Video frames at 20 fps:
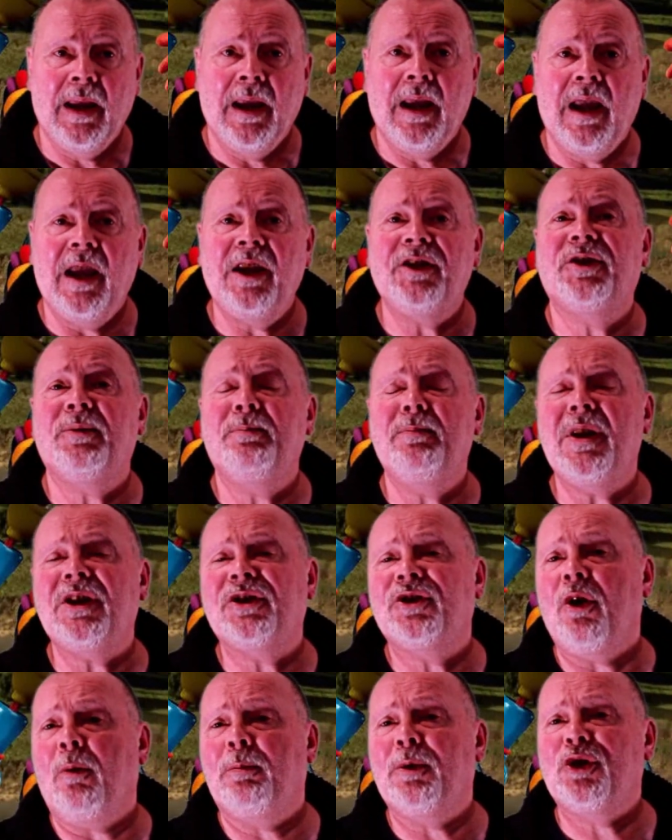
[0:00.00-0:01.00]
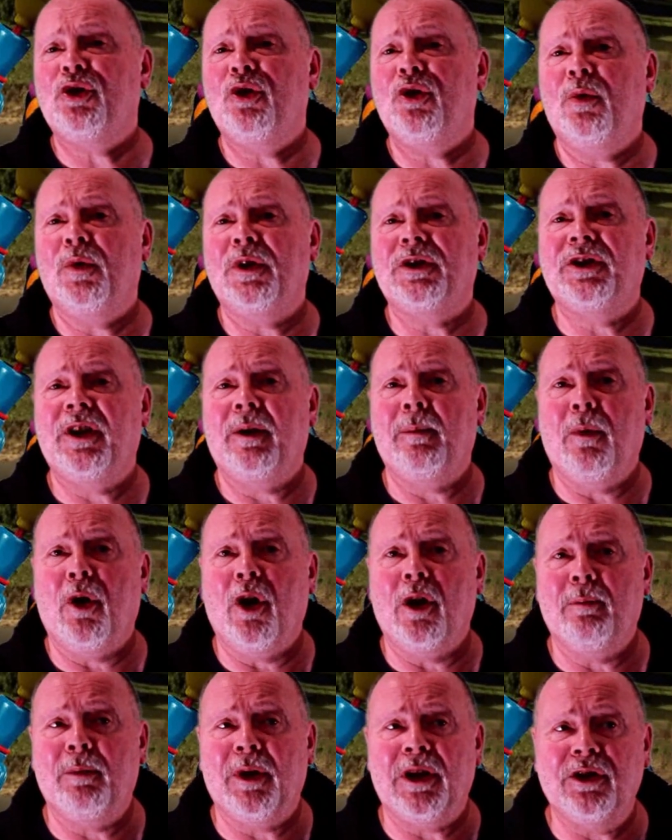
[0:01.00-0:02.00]
It's a missed opportunity in
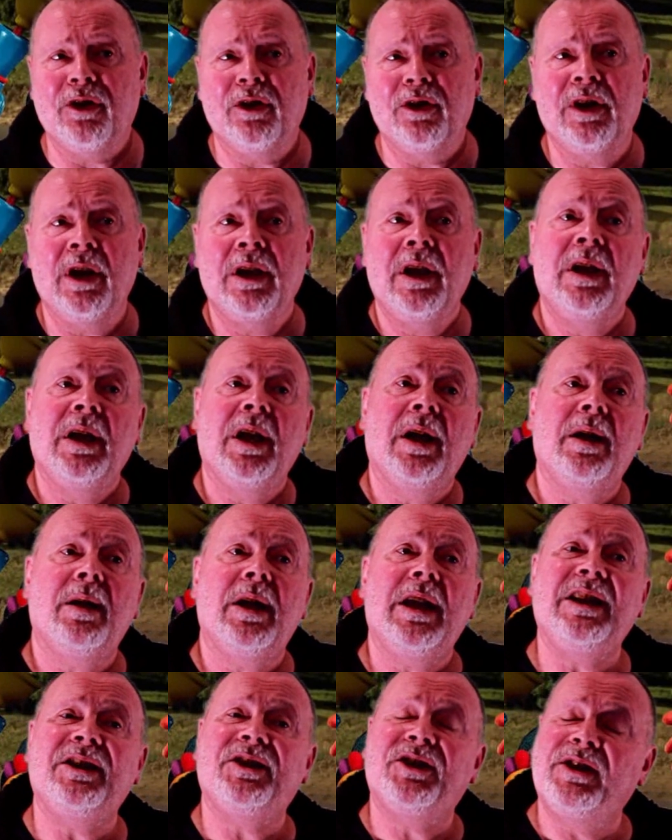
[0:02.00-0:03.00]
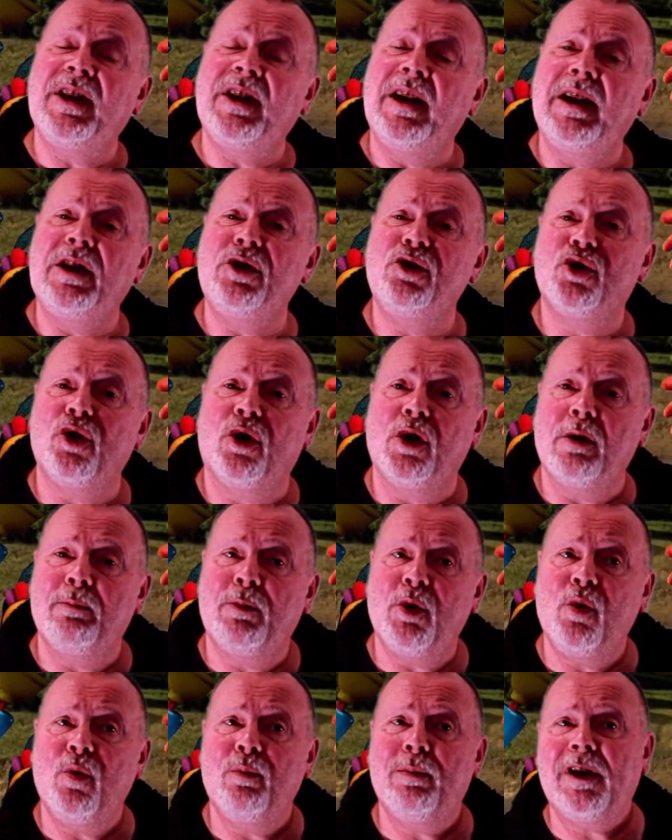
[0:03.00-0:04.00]
my opinion. It's still
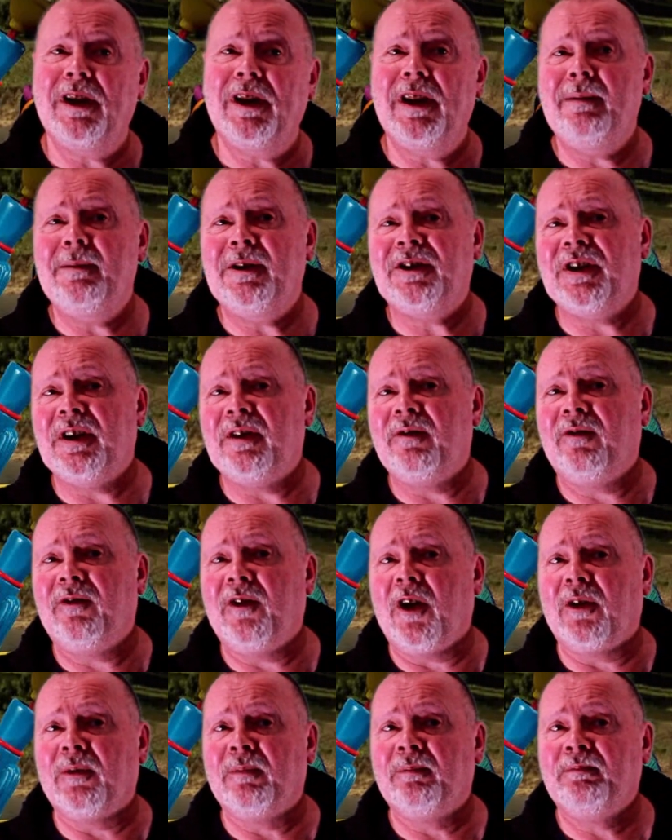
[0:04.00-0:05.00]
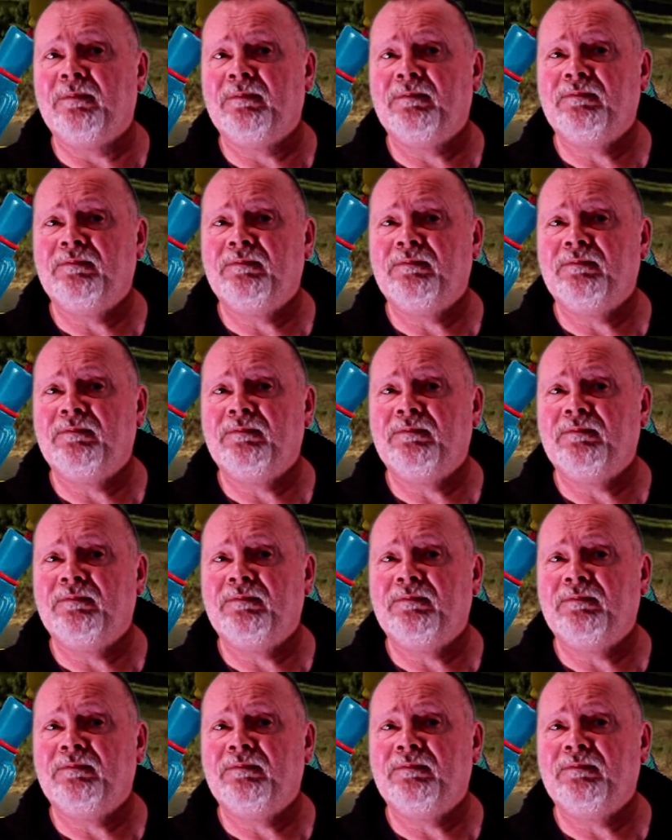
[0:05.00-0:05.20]
enjoyable, but limited fun.